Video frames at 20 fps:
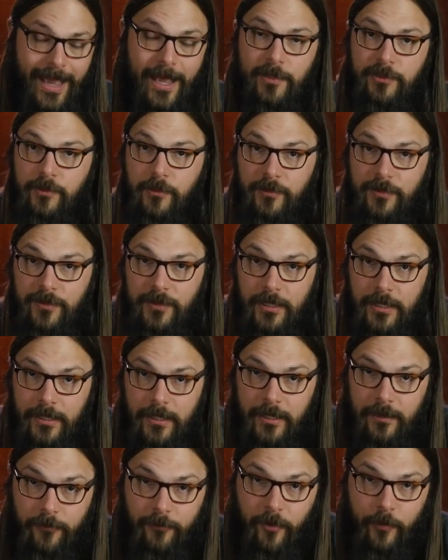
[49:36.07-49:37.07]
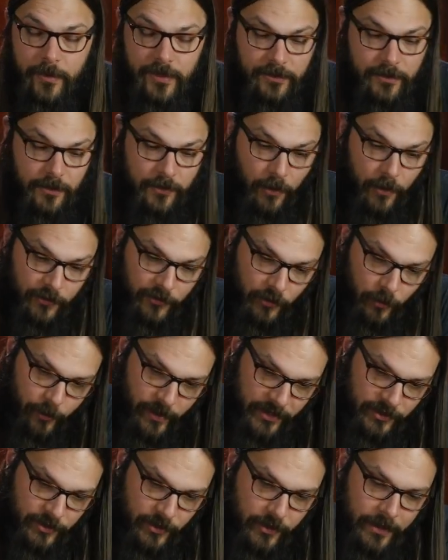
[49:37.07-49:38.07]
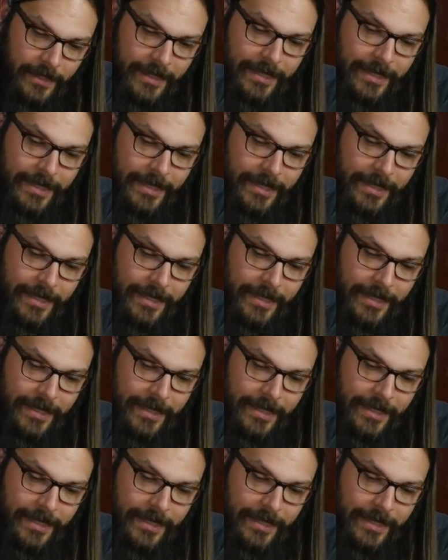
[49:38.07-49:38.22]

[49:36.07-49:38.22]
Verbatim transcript: As you'll see from his Guitar Snell picture,